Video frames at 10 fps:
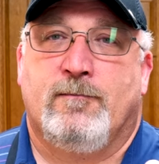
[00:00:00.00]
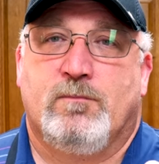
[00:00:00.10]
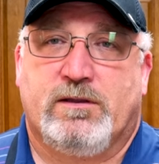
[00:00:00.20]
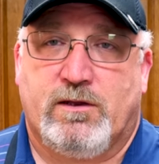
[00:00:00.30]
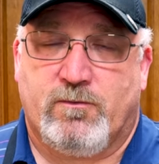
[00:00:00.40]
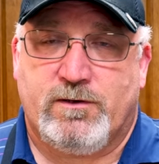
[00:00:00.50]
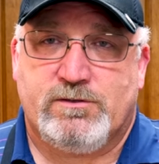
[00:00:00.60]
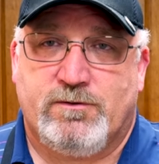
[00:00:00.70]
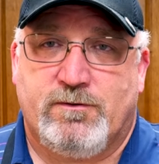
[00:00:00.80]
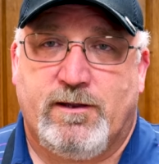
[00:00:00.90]
but the
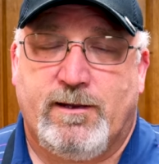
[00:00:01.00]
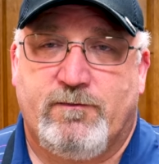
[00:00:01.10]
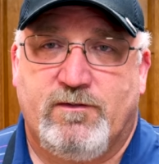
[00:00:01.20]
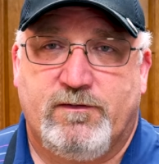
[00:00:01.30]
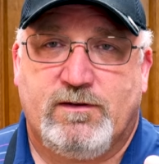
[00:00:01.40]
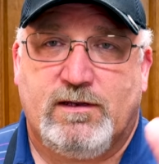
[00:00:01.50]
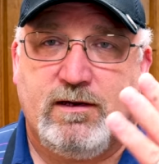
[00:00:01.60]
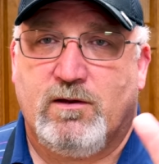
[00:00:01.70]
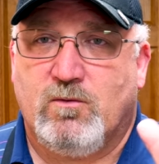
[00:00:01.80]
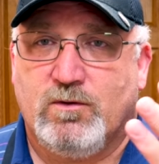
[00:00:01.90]
original
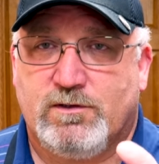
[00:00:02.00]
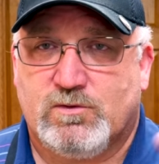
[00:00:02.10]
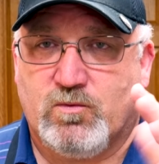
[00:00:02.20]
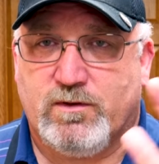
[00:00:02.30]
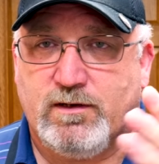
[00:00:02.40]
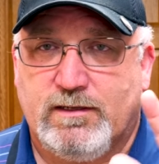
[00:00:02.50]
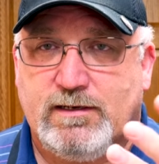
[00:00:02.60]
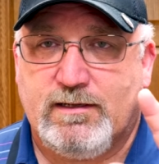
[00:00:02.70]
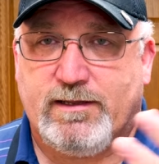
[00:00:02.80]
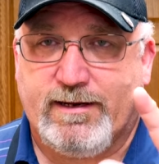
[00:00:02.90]
950 was
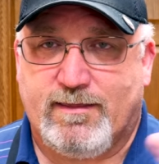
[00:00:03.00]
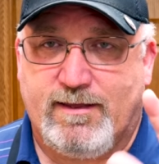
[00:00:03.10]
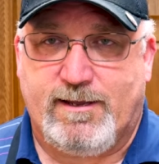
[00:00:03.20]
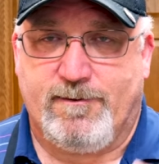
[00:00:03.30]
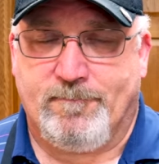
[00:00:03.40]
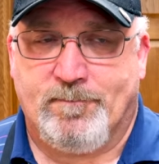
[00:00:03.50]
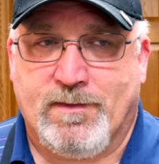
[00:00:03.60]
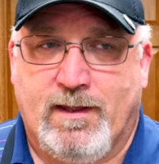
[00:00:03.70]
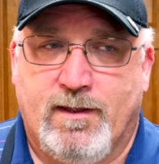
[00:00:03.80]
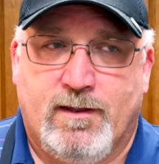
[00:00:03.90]
really like that.
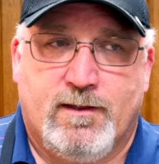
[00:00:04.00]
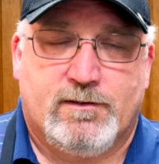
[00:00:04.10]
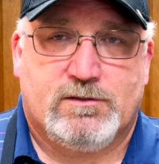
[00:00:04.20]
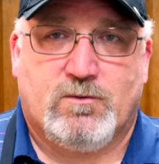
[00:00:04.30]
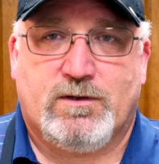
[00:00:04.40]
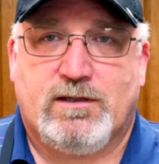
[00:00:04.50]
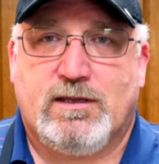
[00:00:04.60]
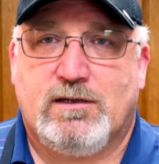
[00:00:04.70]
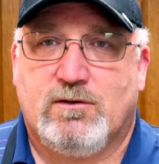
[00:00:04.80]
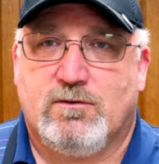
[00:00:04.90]
So what did
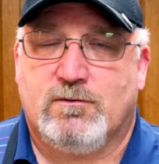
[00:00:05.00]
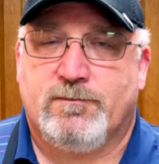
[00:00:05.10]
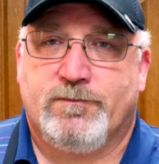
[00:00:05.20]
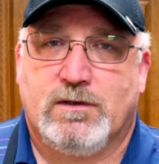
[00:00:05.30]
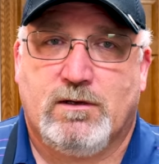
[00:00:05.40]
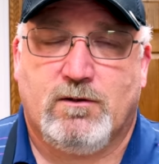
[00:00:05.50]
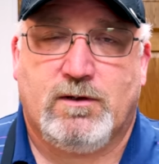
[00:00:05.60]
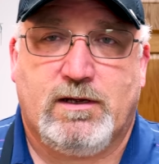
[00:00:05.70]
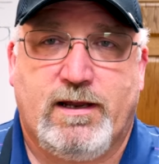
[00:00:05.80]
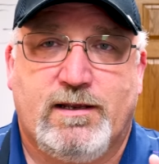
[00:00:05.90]
they do? You
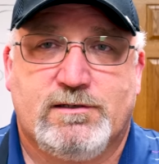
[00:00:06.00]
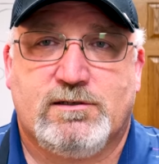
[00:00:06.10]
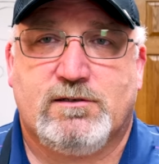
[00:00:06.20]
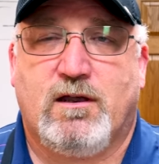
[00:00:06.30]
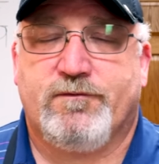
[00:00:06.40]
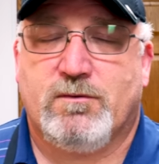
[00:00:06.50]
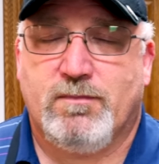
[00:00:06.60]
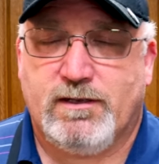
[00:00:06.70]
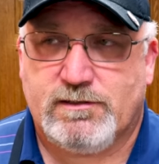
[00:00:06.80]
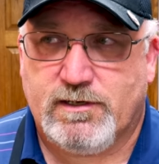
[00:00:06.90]
know, it has a softer
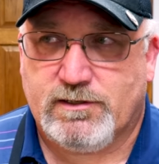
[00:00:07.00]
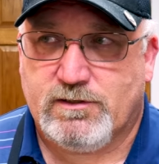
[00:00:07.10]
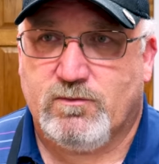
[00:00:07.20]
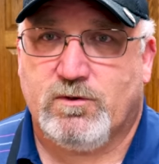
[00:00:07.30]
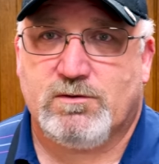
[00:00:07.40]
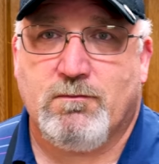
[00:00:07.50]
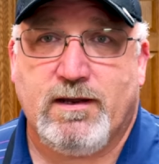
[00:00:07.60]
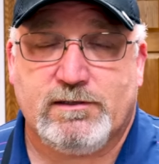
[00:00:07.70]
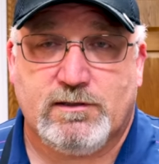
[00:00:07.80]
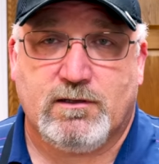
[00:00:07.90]
butt section, which
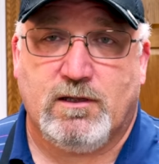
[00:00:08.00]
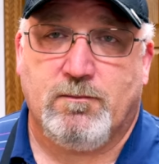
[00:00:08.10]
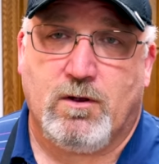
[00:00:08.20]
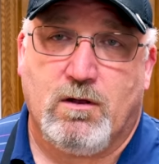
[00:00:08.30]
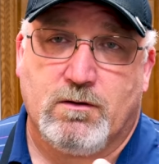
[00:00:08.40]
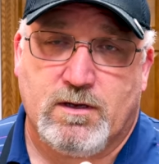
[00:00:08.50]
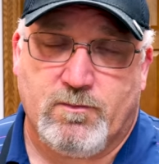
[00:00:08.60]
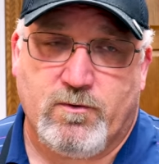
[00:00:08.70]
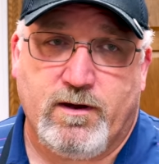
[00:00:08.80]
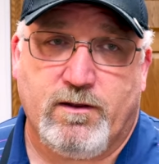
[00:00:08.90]
makes the club all
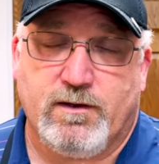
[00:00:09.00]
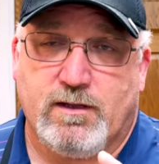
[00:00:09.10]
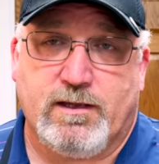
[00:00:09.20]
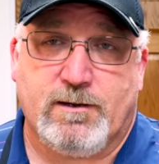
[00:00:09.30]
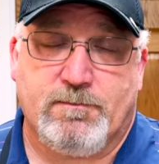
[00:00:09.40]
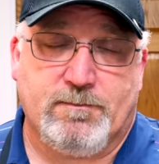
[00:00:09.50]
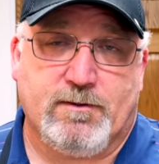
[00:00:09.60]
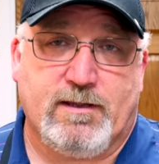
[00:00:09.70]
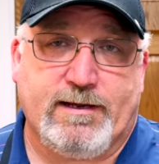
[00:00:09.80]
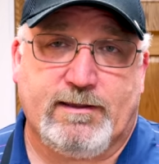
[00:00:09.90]
come around, and a lot of
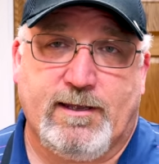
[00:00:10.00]
people like